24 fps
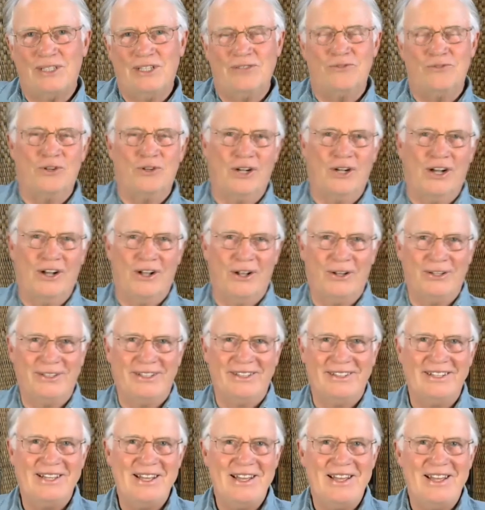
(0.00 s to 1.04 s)
difficult,
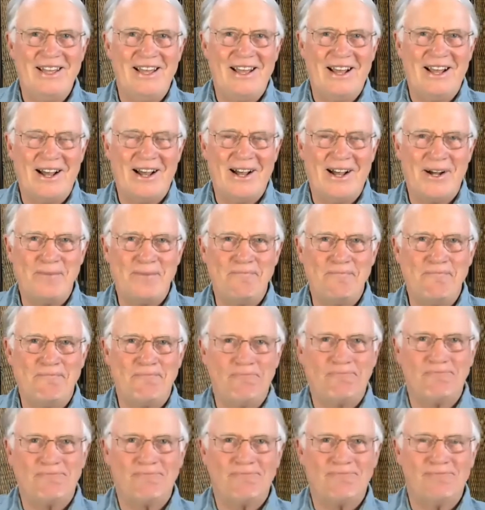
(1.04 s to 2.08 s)

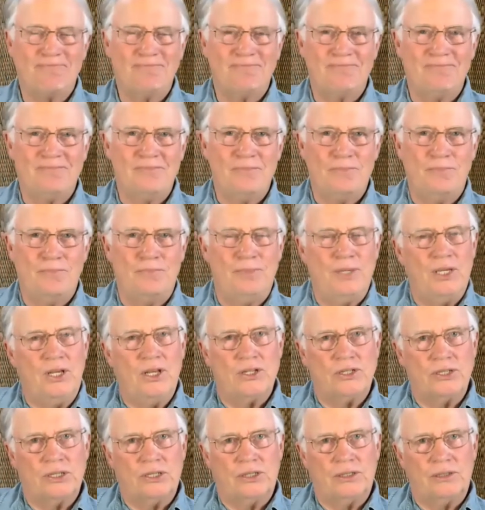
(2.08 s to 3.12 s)
um,
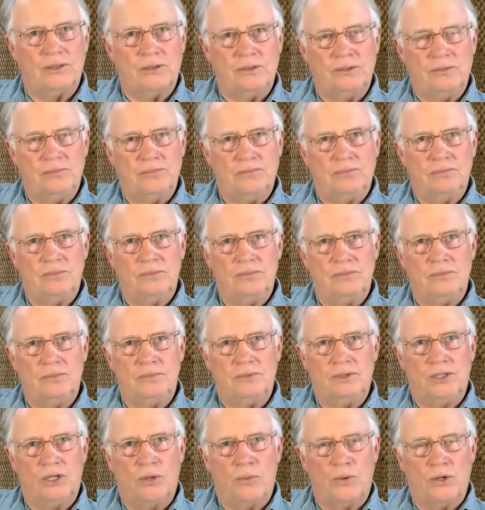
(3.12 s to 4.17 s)
because
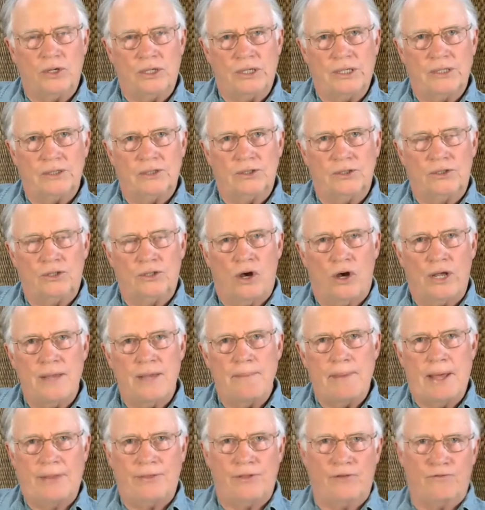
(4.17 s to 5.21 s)
we're
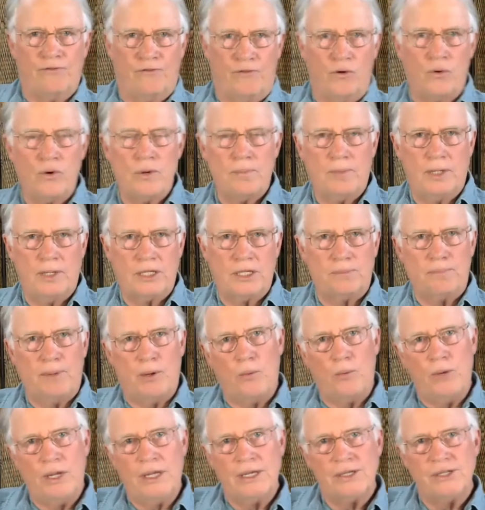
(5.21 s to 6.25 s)
talking about the formless,
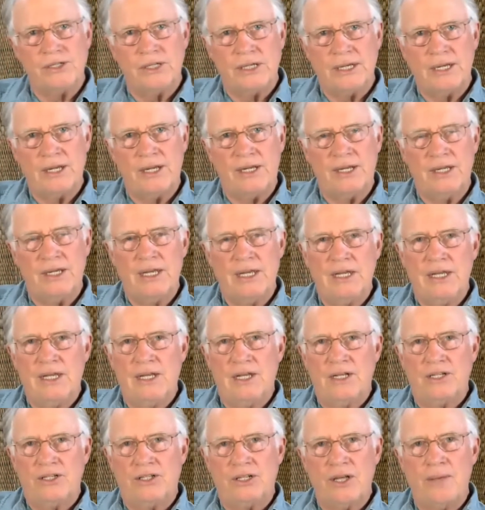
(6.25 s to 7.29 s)
but we can say
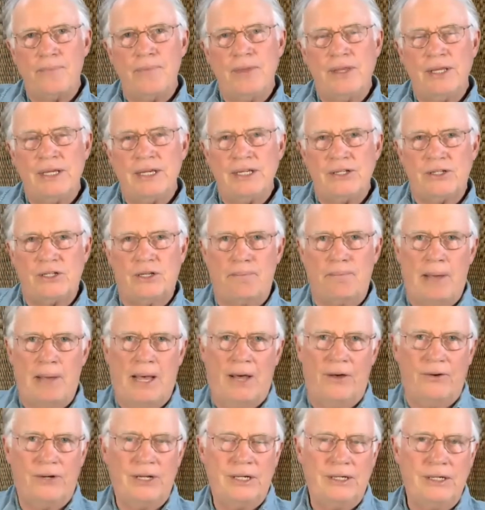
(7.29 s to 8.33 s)
some things
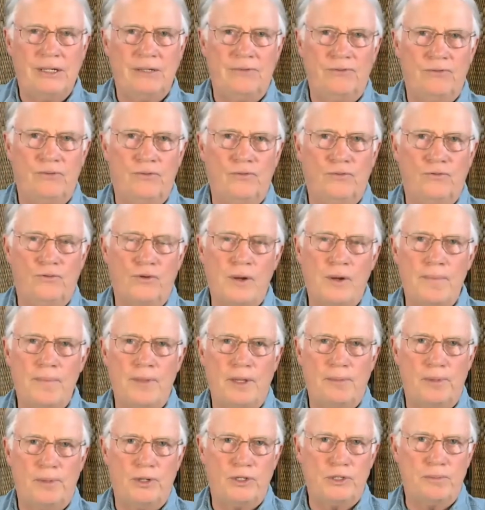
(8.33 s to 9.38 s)
about it from
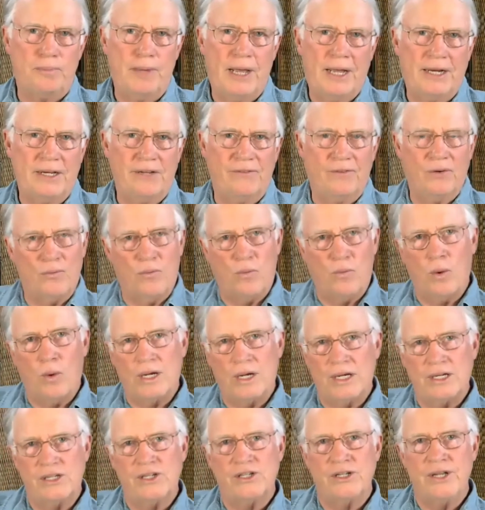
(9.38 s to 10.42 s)
the perspective of
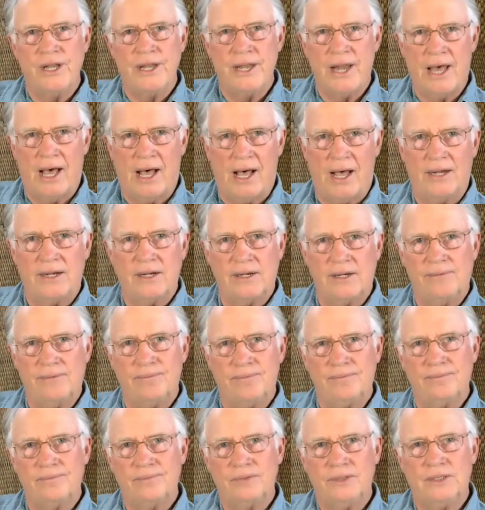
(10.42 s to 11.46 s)
what it's not.
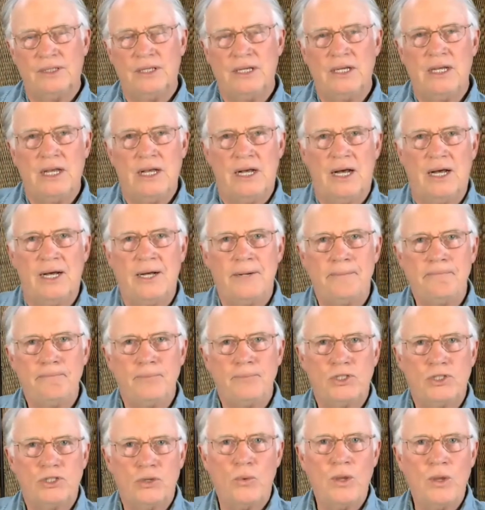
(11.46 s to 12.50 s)

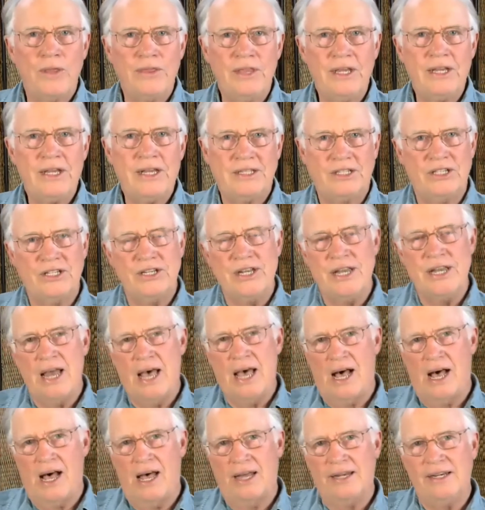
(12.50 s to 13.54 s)
So one thing it's
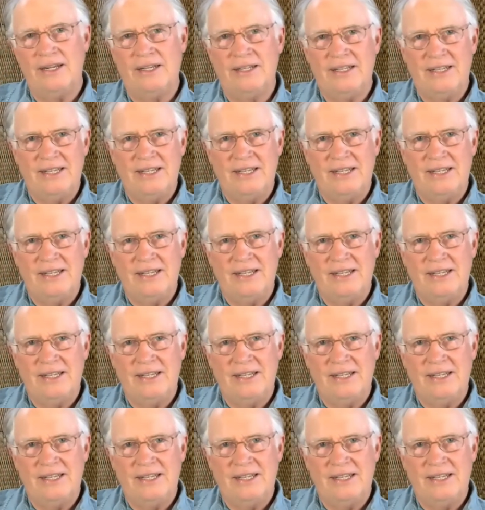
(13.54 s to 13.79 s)
not